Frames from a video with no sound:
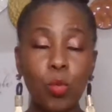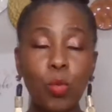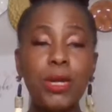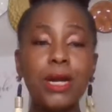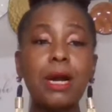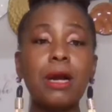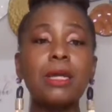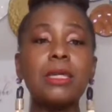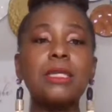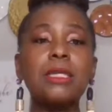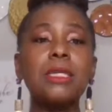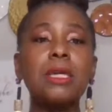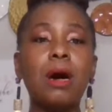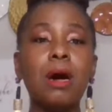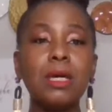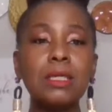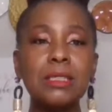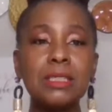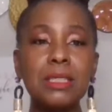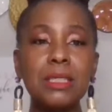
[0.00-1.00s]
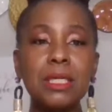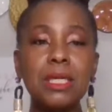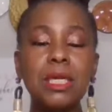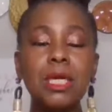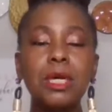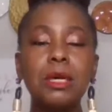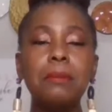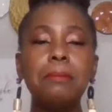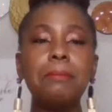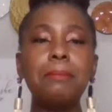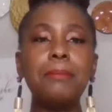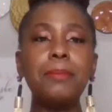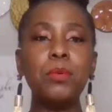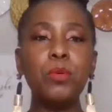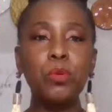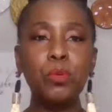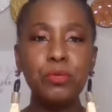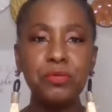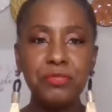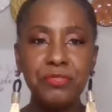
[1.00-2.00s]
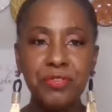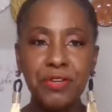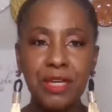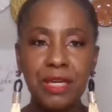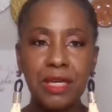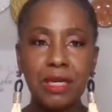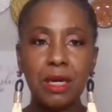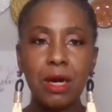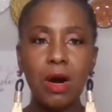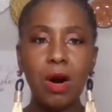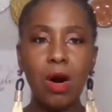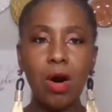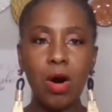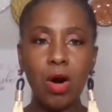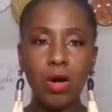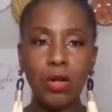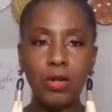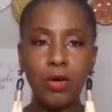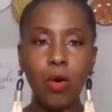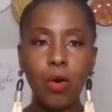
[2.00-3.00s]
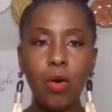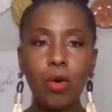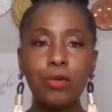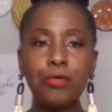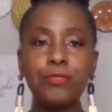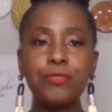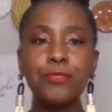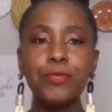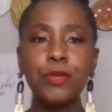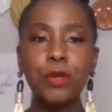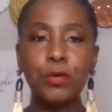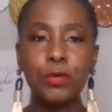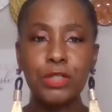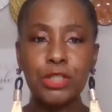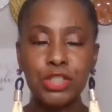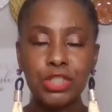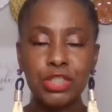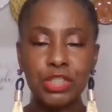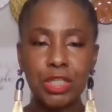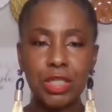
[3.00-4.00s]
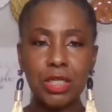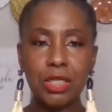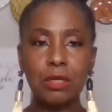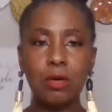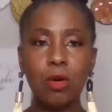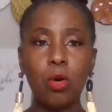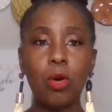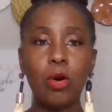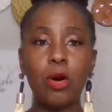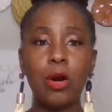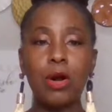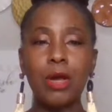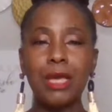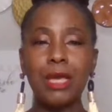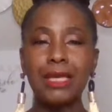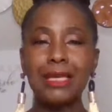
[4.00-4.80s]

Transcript: We are not moving on or flourishing or